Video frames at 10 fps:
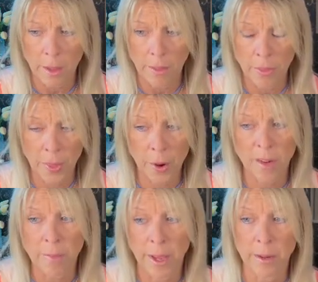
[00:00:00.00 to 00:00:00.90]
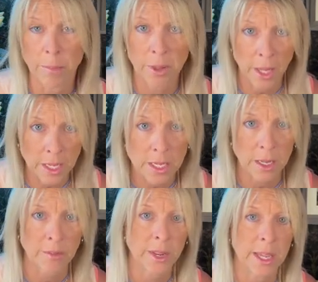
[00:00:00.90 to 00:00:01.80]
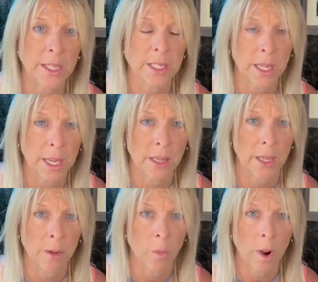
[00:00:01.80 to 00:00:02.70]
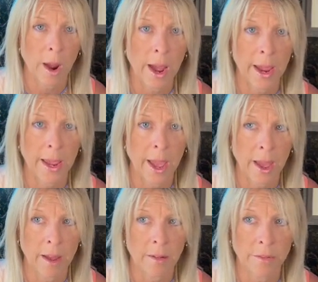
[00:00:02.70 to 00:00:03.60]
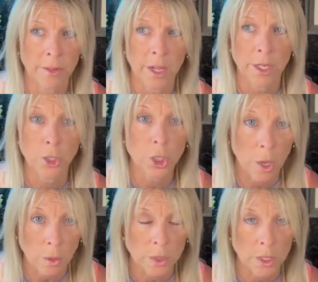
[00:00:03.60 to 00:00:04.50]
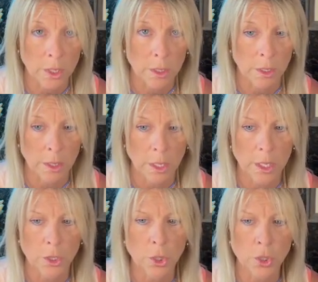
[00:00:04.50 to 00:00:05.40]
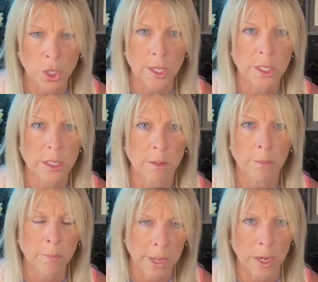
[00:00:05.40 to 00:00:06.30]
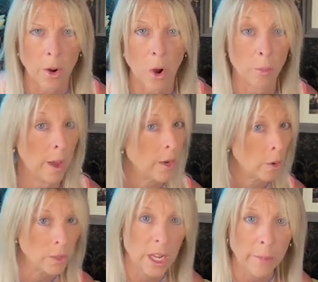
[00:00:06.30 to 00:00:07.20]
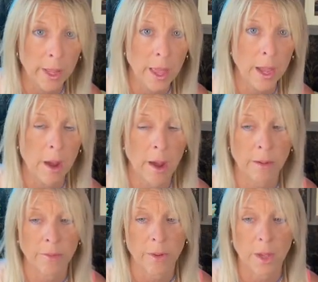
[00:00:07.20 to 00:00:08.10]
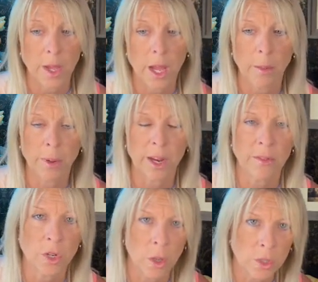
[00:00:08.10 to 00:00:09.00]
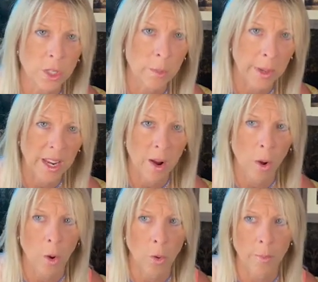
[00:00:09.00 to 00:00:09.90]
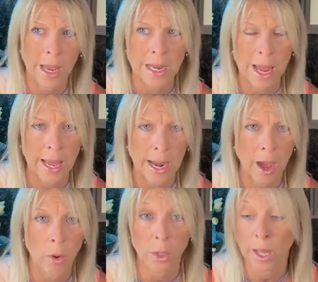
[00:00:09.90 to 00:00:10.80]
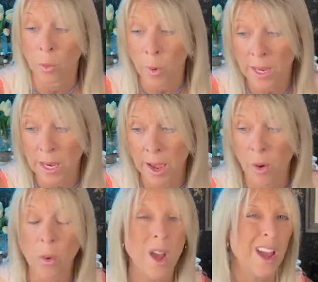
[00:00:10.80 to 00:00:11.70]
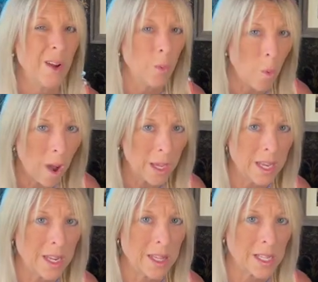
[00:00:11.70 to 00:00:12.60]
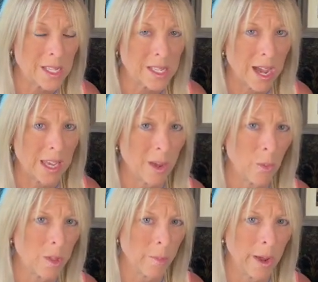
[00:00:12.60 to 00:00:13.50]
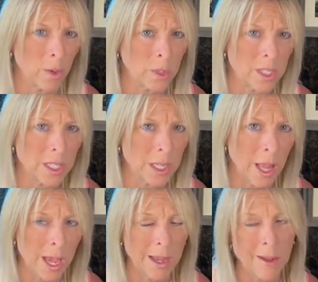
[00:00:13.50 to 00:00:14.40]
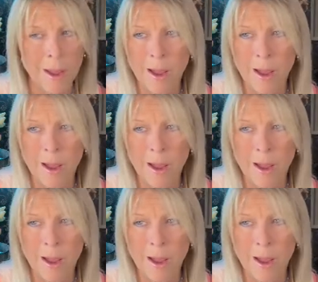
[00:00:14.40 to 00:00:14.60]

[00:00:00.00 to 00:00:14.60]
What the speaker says: there have been plenty of days lately where I have chosen to just be at home. I don't take my leg off, but I've chosen to be at home and not out. Like right now, walking in this socket with my old sea leg,